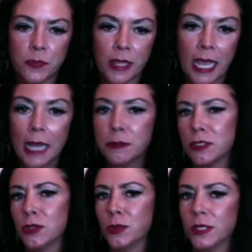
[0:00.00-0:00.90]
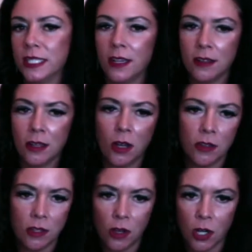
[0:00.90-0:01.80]
Absolutely.
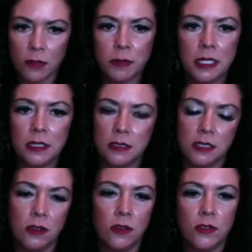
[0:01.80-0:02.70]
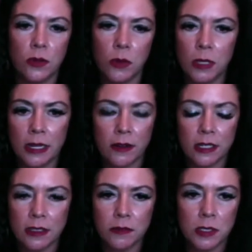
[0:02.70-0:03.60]
The heartbeat, of the whole
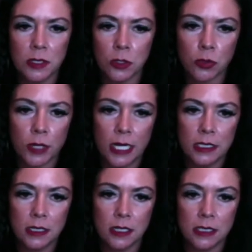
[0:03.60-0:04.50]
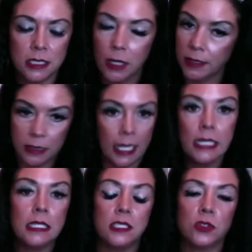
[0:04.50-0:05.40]
area. Great.
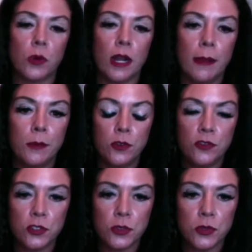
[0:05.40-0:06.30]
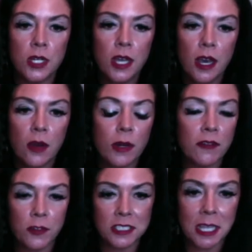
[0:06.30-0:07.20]
Langley is where I moved to when
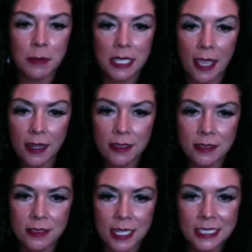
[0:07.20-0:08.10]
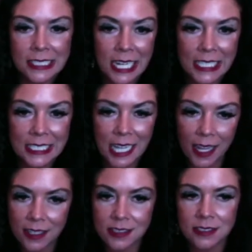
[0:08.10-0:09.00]
I first came to Canada in
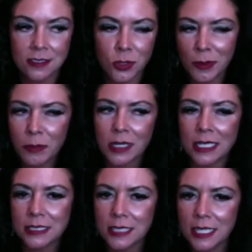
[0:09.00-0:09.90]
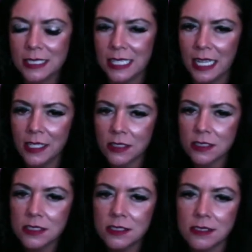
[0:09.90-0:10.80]
1998. Do you remember 1998, Curtis?